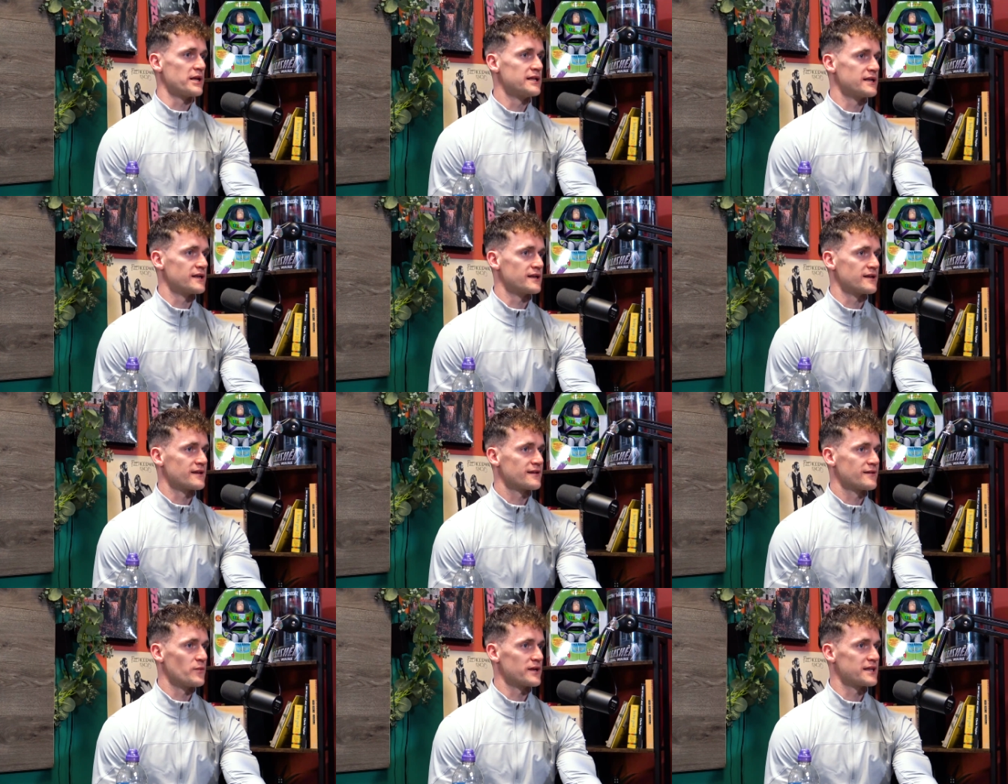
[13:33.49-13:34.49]
building
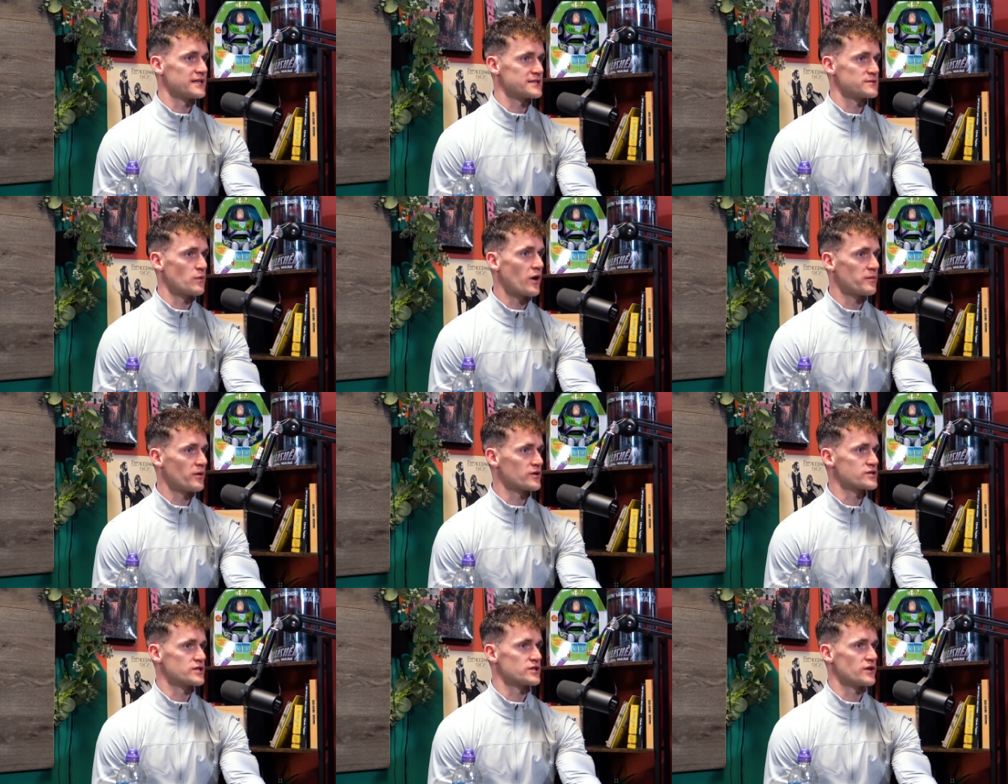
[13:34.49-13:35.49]
with this one
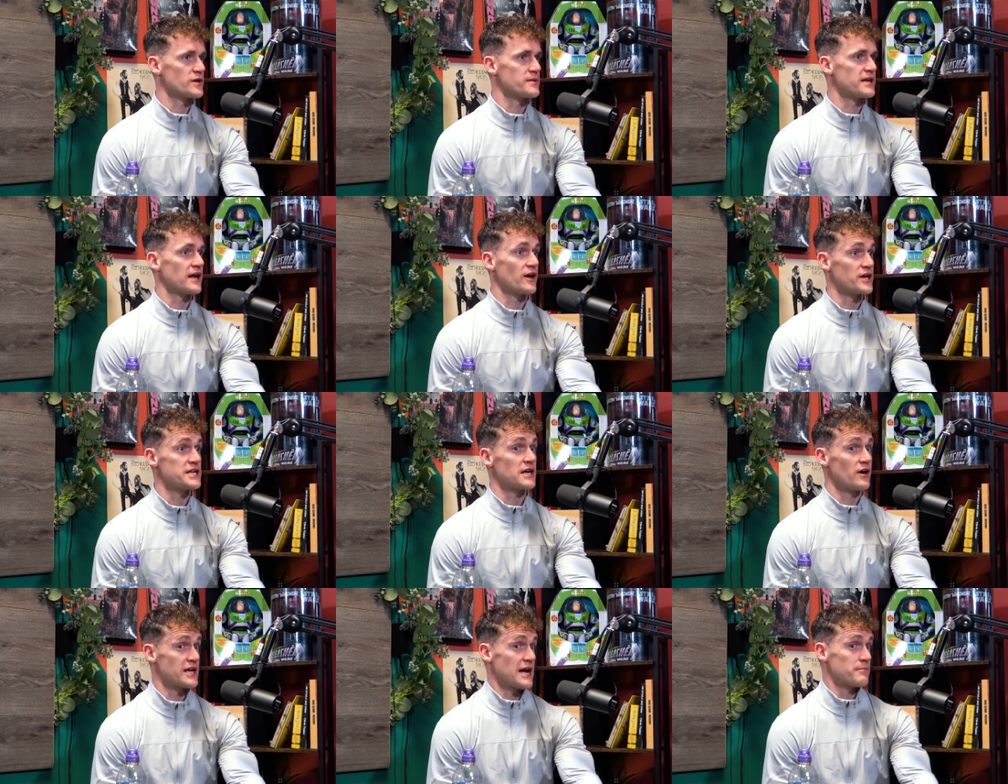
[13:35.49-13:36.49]
person. Do you know what I mean? And I,
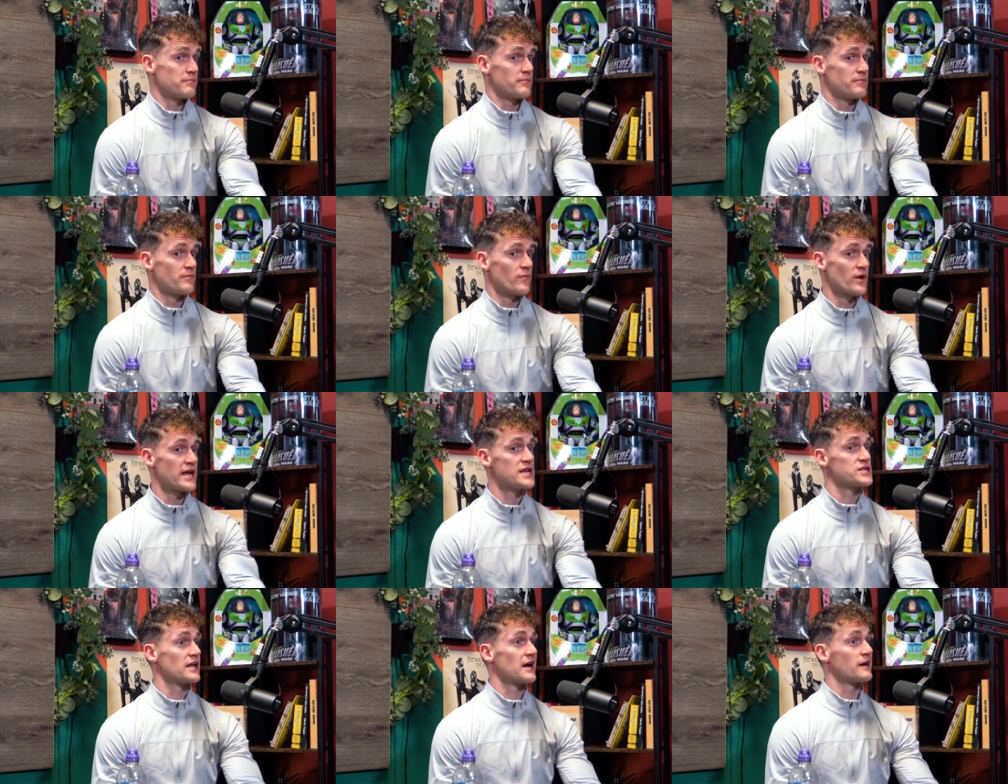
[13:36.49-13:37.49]
I am
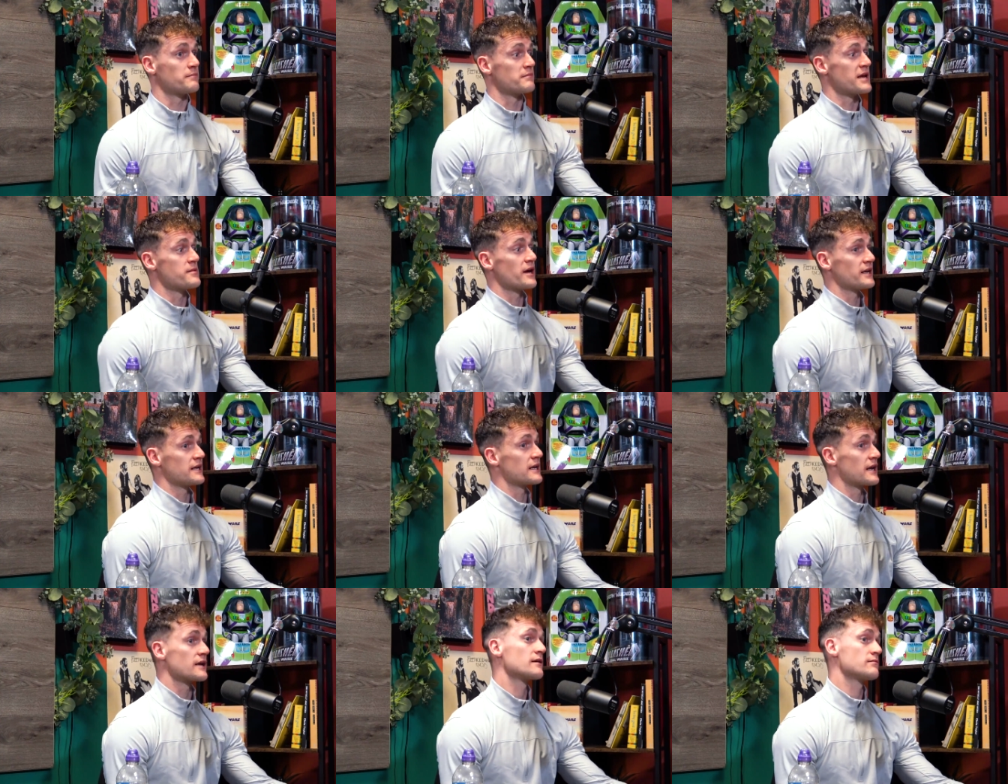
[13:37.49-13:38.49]
raging that, and maybe I didn't.
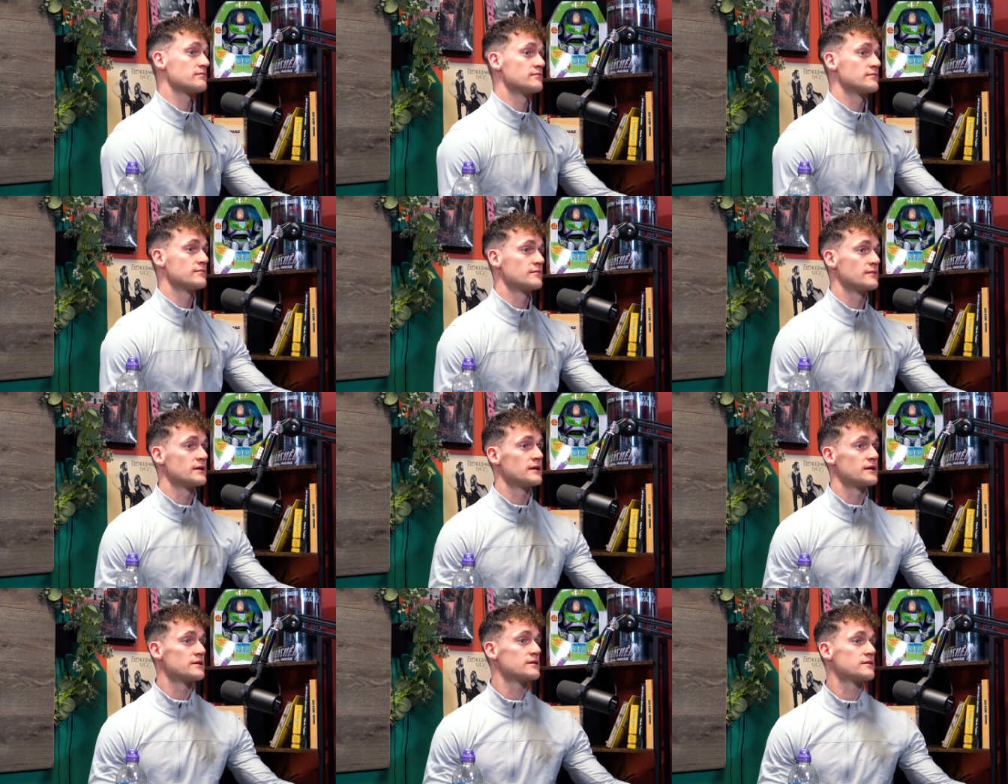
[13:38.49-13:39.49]
Yeah.
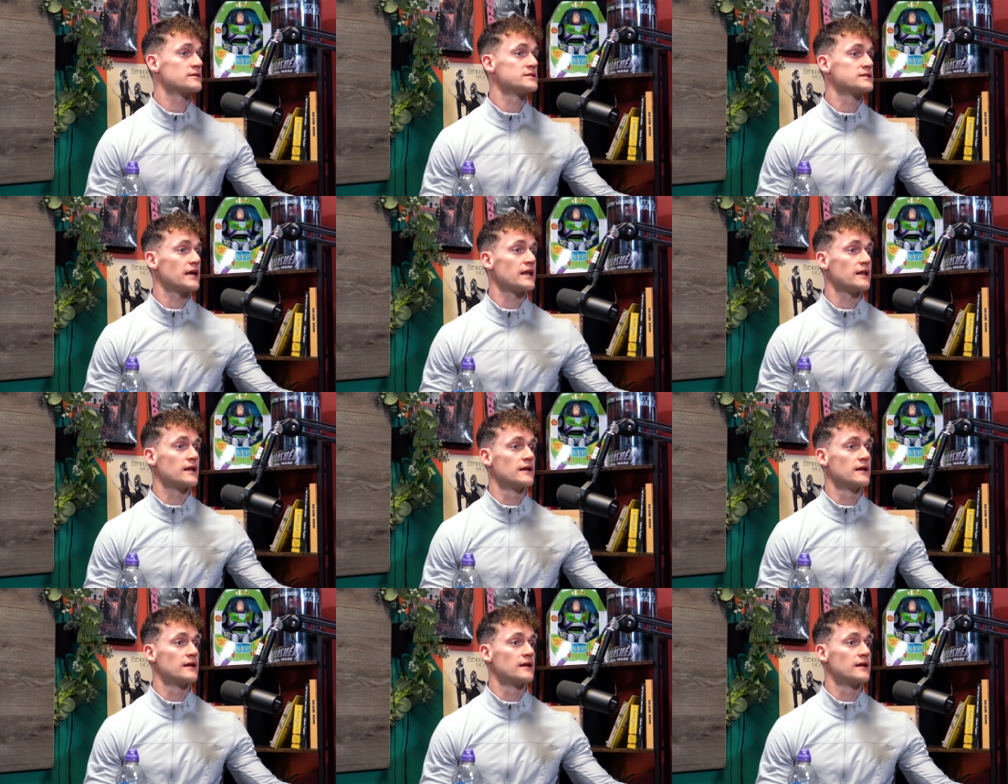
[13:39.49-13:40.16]
And you probably had